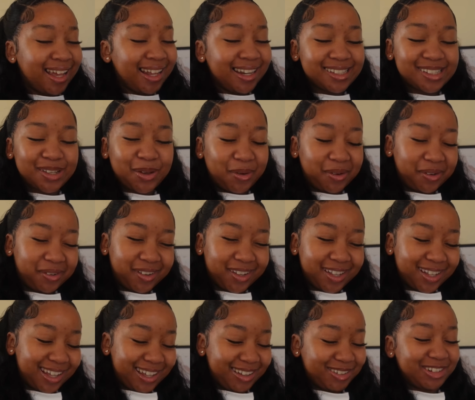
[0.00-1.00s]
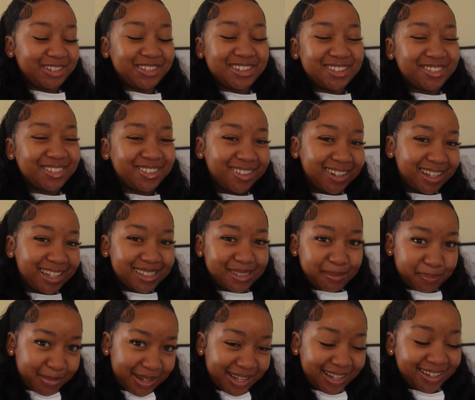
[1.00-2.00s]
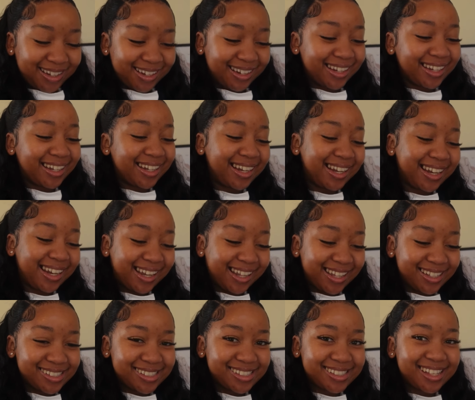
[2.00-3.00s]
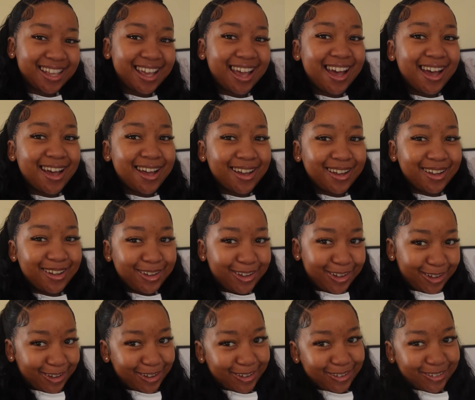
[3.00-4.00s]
Let's go. I don't even want to explain. Let's go.